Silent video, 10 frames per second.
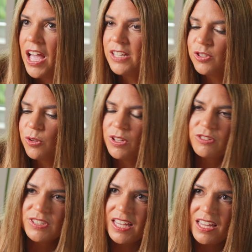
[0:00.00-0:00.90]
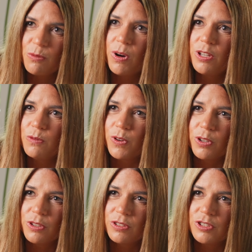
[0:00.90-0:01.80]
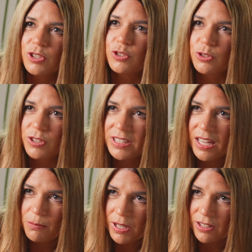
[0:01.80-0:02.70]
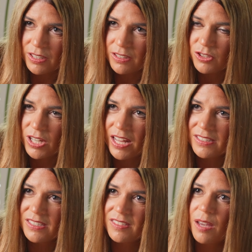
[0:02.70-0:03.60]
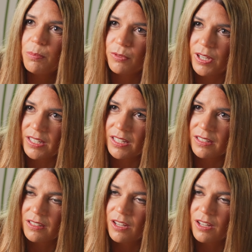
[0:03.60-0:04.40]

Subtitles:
And so they'll take what you've earned during that marriage and separate it